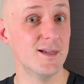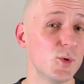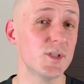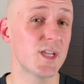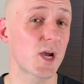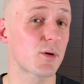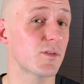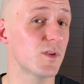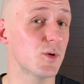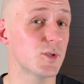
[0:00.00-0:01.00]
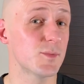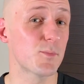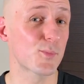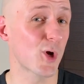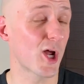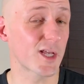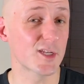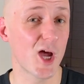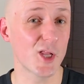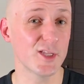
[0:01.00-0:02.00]
Do tech reviews, product
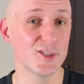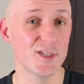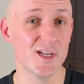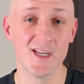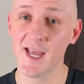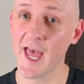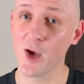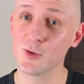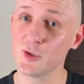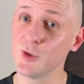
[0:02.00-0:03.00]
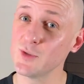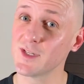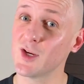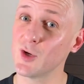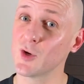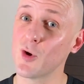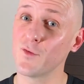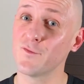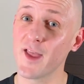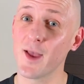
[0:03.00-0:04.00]
knowledge, how-tos, and good
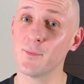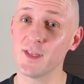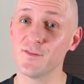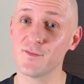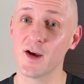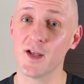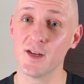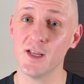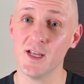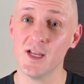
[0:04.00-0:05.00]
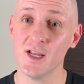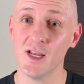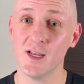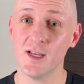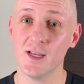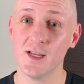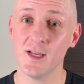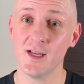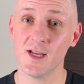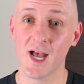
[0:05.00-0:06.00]
old family fun.
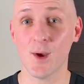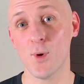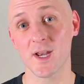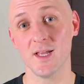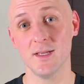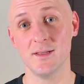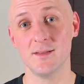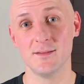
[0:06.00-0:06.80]
I want to